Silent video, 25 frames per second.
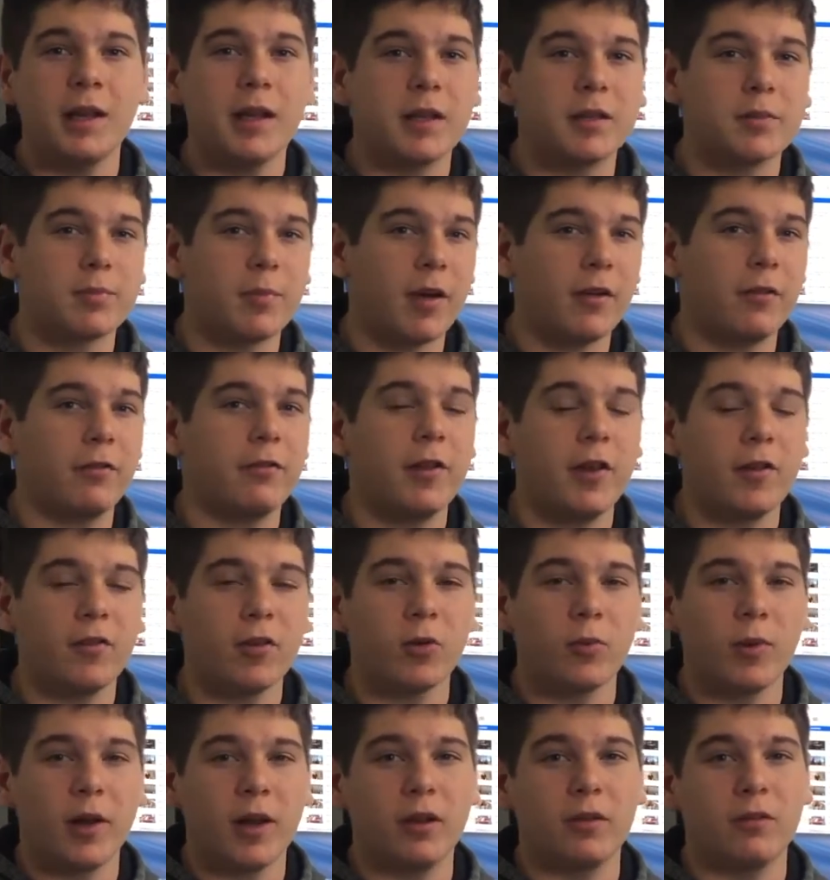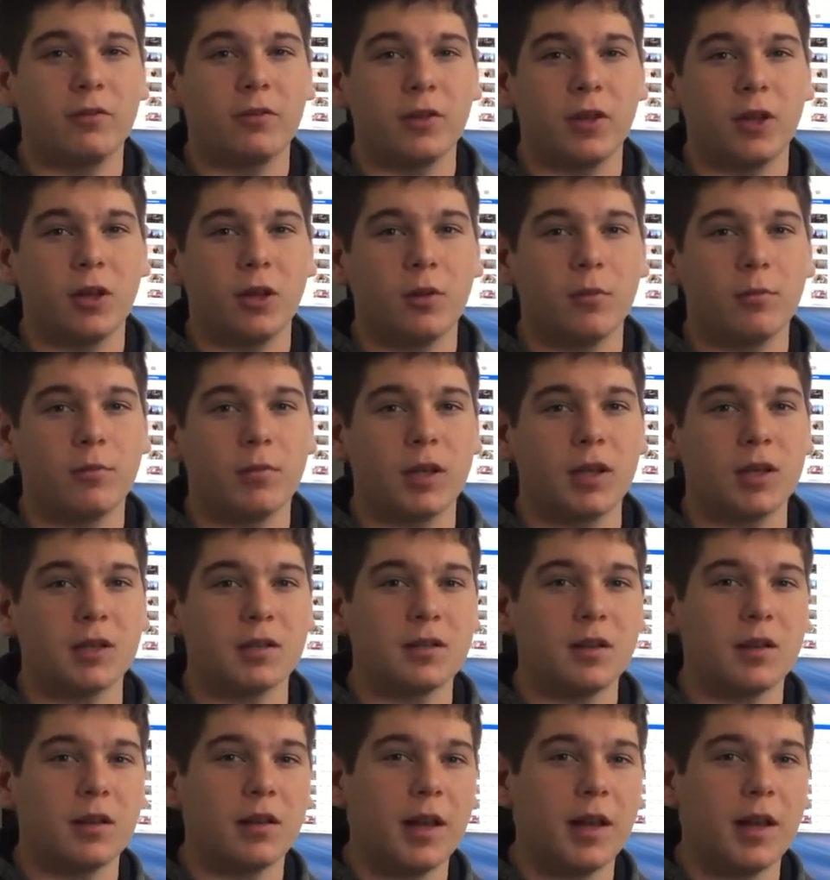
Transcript: It's my favorite way to film because the